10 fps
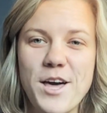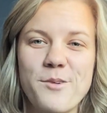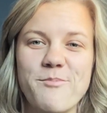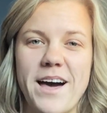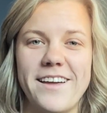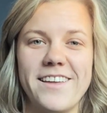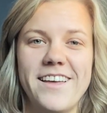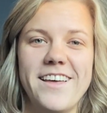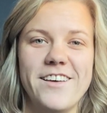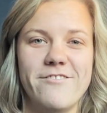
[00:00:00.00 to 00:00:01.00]
my
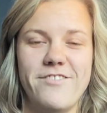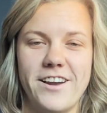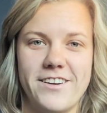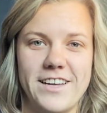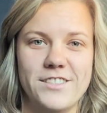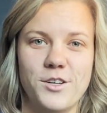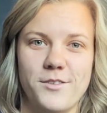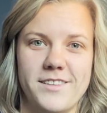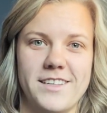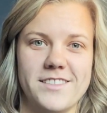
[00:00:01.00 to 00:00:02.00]
very
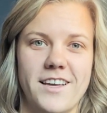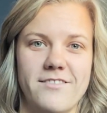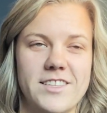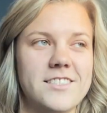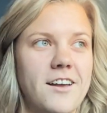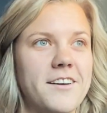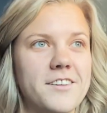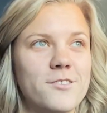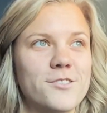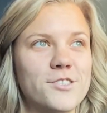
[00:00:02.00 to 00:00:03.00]
adultness of this not
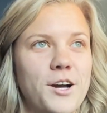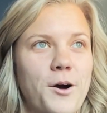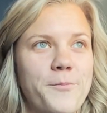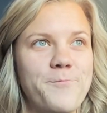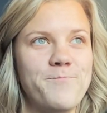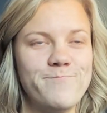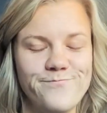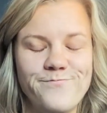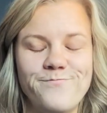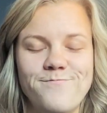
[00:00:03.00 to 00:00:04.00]
adult show.
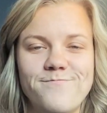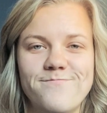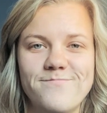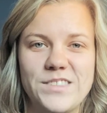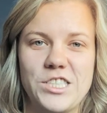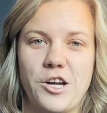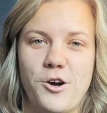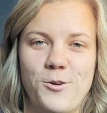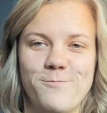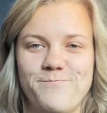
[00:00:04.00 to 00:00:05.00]

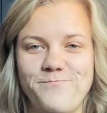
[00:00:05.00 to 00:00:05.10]
So,